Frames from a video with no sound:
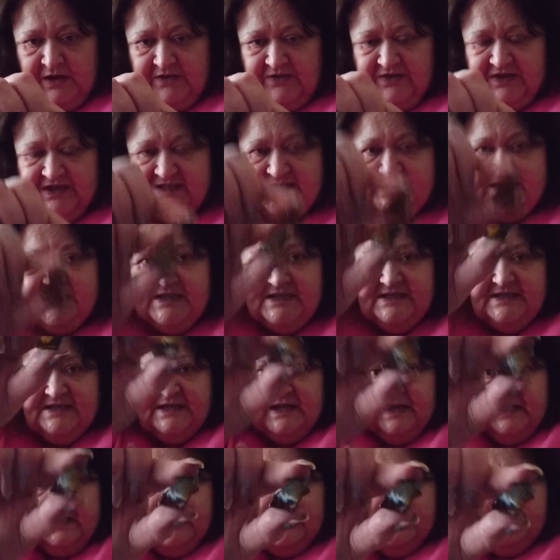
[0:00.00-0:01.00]
This is
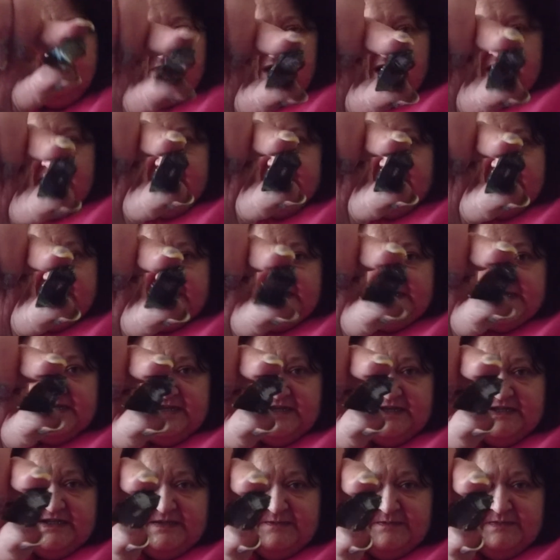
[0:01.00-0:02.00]
like 80 to
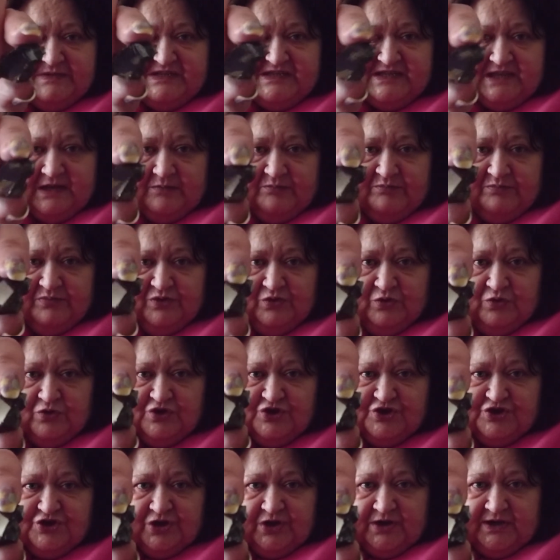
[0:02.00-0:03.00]
90% pure
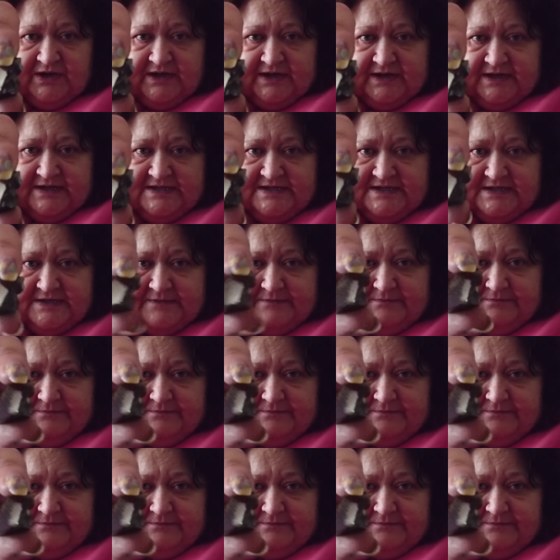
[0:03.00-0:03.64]
shungite,